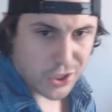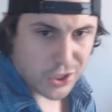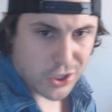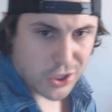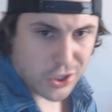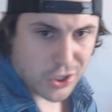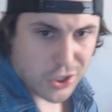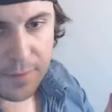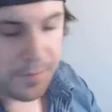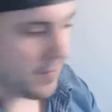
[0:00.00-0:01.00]

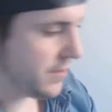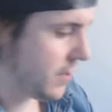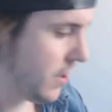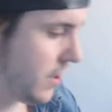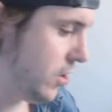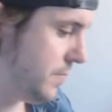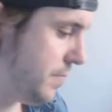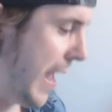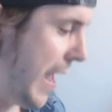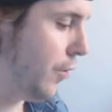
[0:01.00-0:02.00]
Uh, it's called
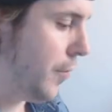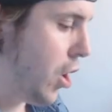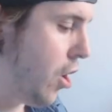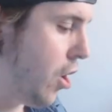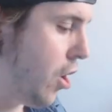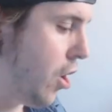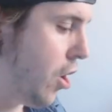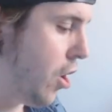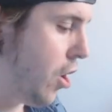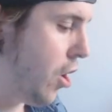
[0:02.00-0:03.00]
Paddle Ball,
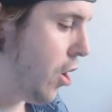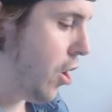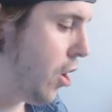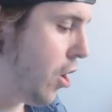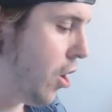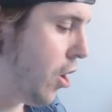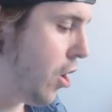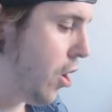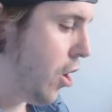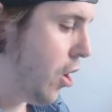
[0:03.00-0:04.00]

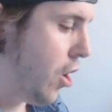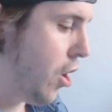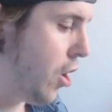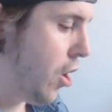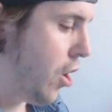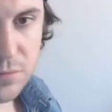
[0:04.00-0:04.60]
I don't know.